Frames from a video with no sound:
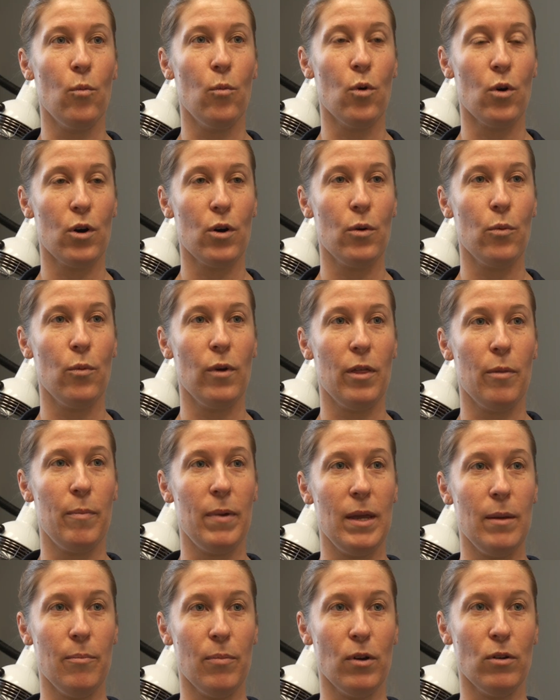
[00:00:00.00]
work with
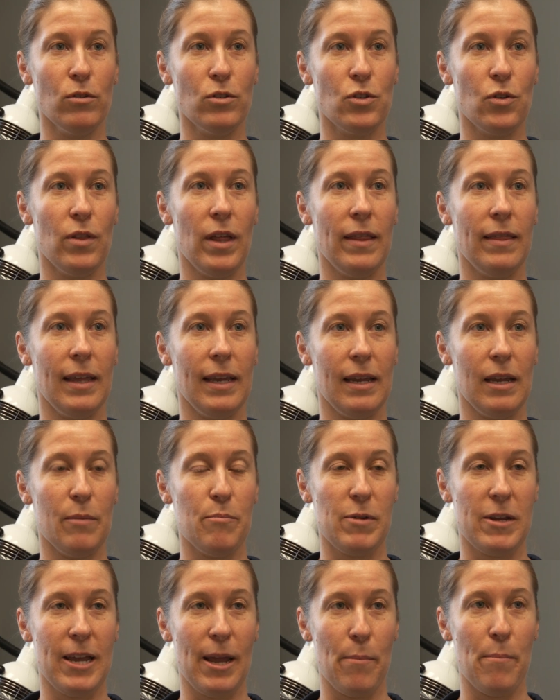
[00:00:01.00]
people so that they
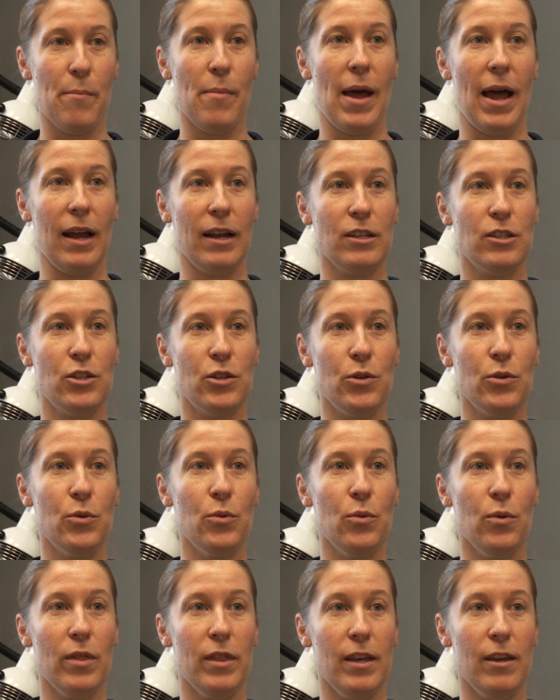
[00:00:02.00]
can get back
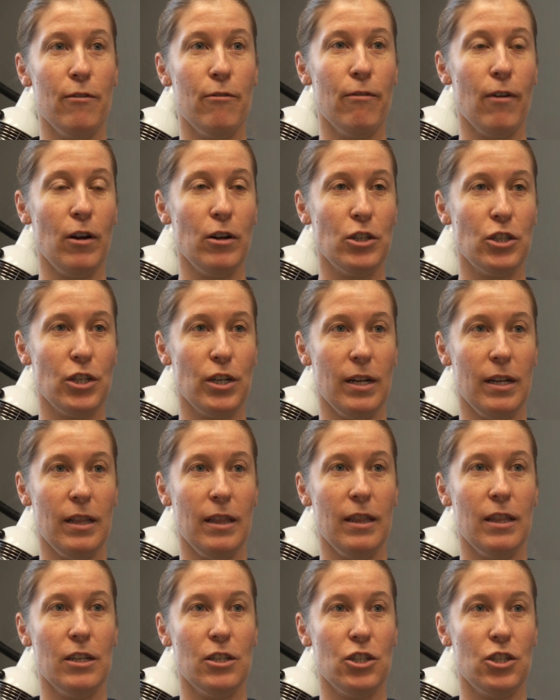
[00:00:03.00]
to the function,
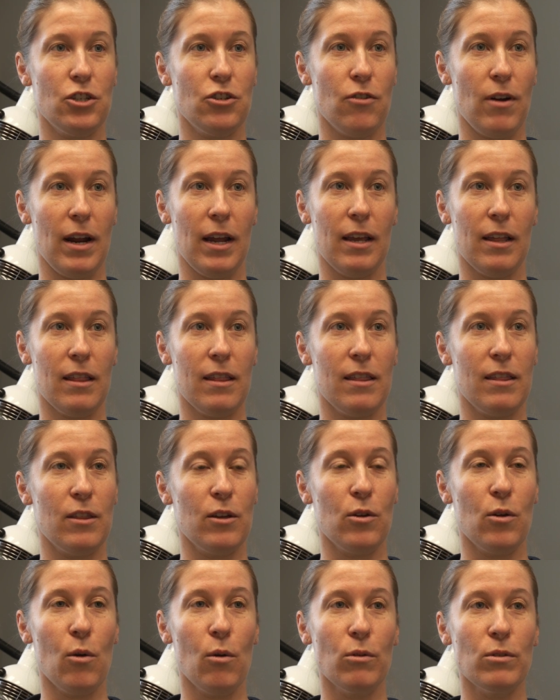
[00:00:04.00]
the strength,
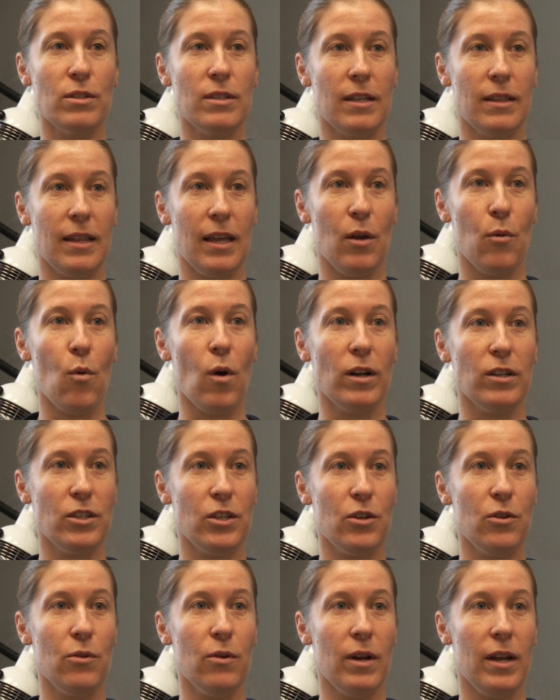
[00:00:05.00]
the goals that they want
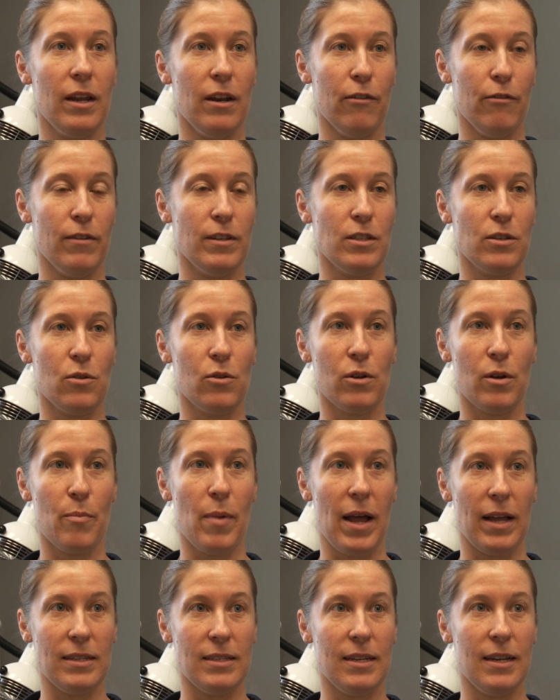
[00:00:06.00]
to in a physical
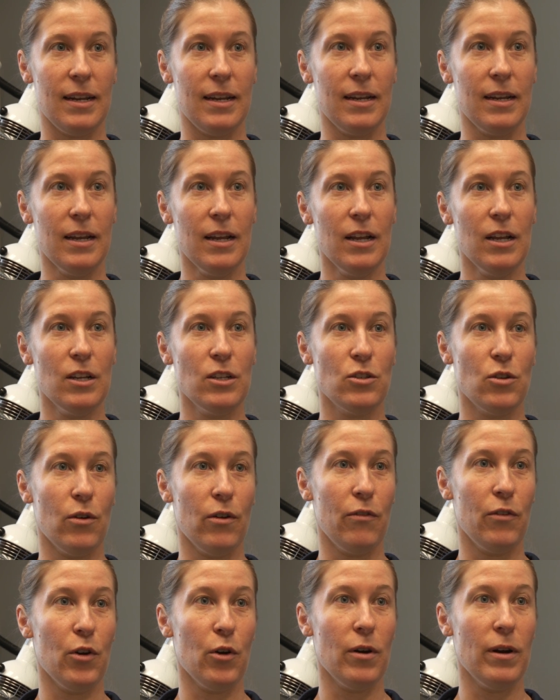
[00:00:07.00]
capacity. So
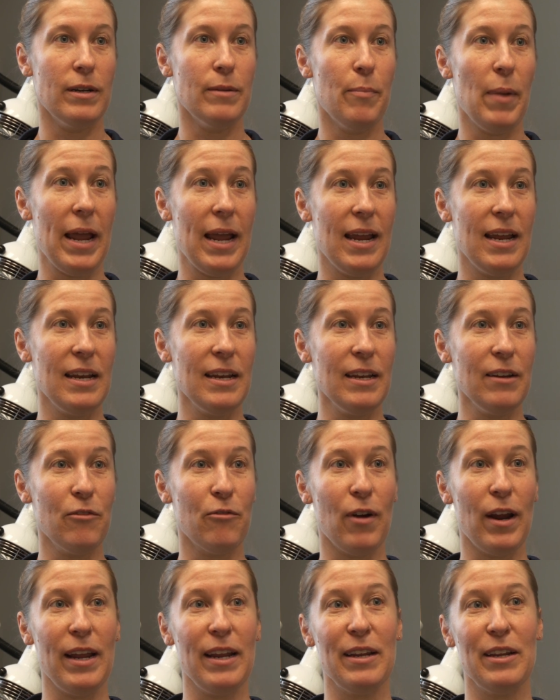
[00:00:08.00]
if you're in pain,
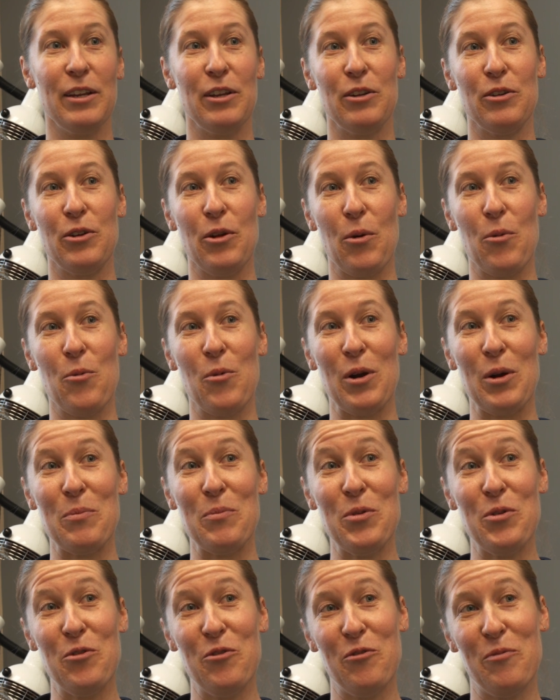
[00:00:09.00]
right, you don't want to
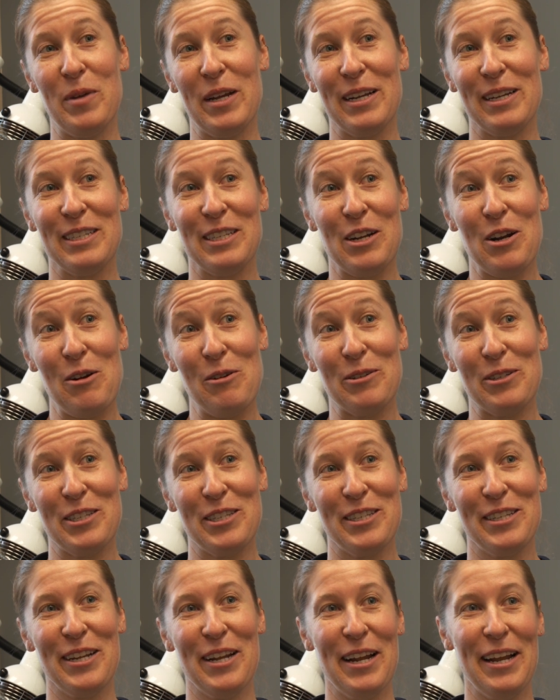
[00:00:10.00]
move because it
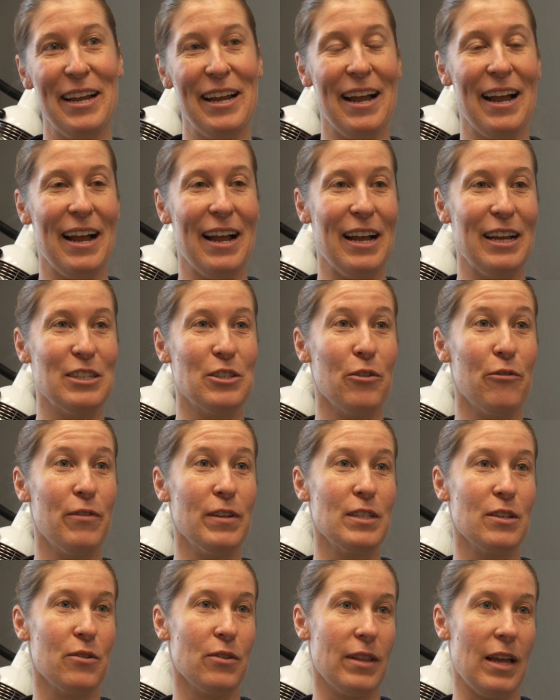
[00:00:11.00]
hurts. So
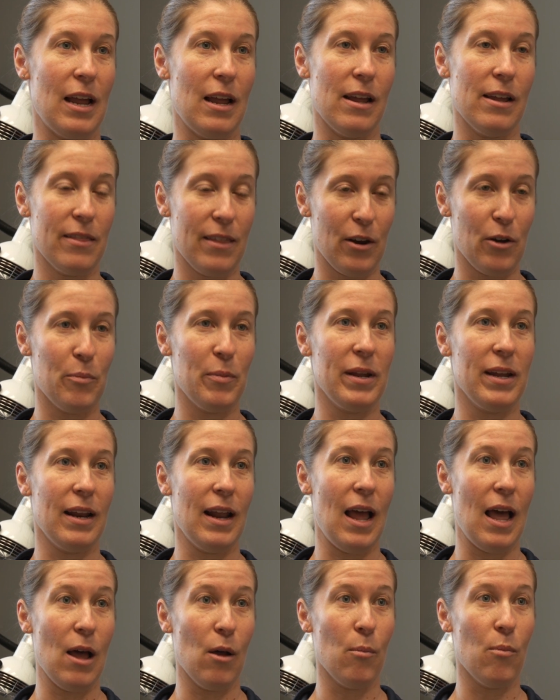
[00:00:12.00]
physical therapy can
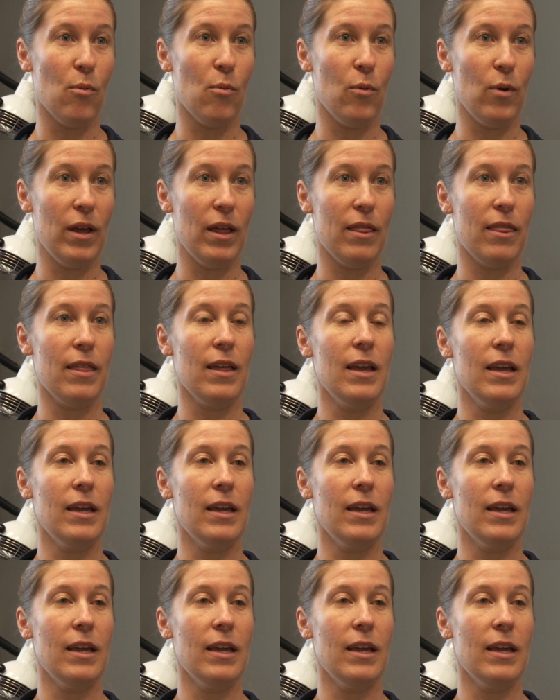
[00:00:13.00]
help with